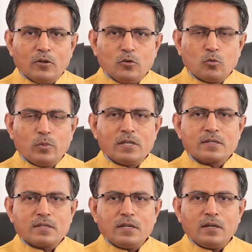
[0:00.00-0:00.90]
you will
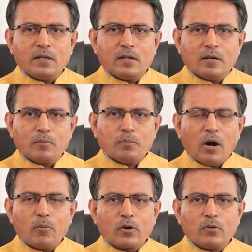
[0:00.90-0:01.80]
see
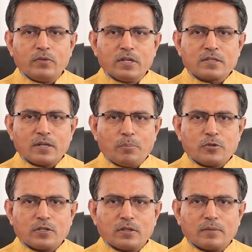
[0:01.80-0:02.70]
power of
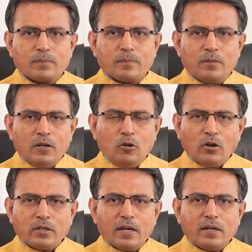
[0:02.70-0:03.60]
disruption.
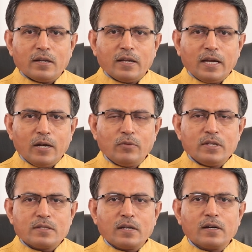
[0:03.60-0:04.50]
Not that every
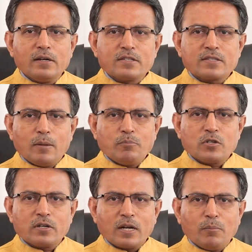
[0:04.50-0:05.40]
single
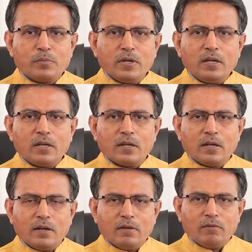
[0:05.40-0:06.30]
disruptor company
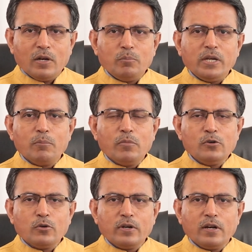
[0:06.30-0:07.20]
will be able
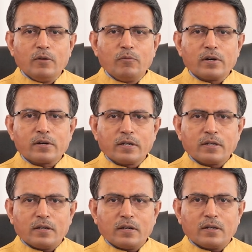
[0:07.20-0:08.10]
to deliver
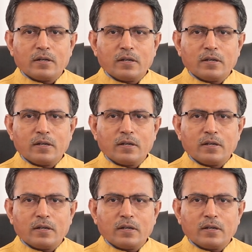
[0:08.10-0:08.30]
return,